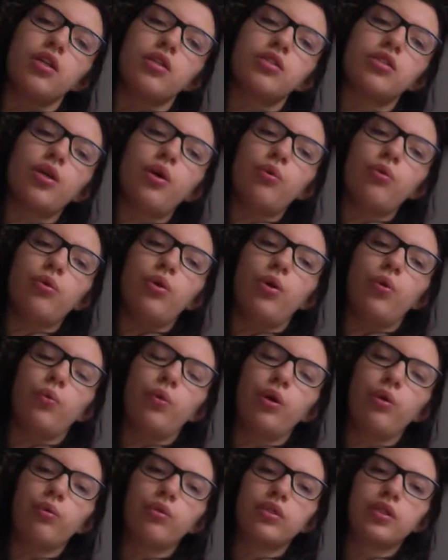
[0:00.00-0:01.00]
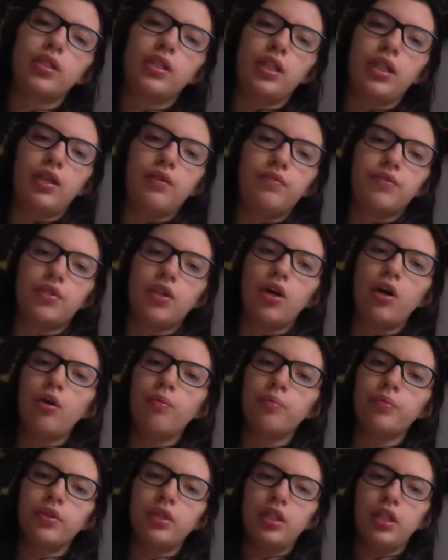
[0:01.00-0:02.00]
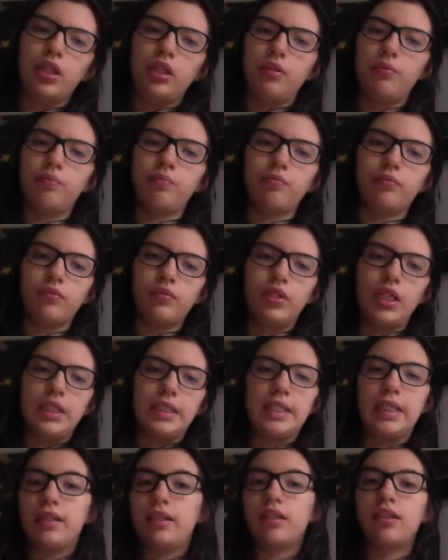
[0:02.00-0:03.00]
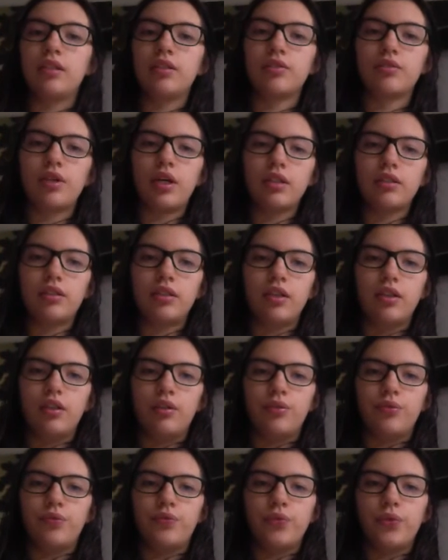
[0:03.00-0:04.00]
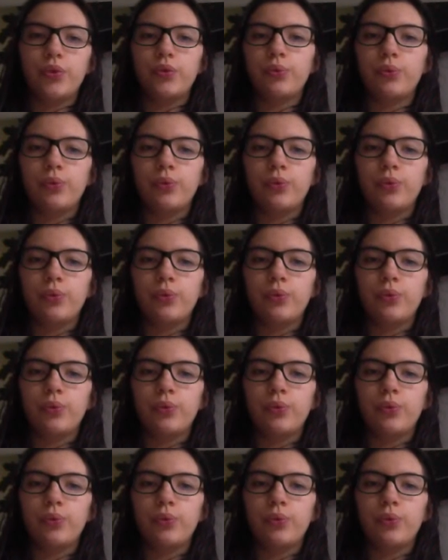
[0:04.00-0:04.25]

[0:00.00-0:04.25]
So we will lift up let's say the right foot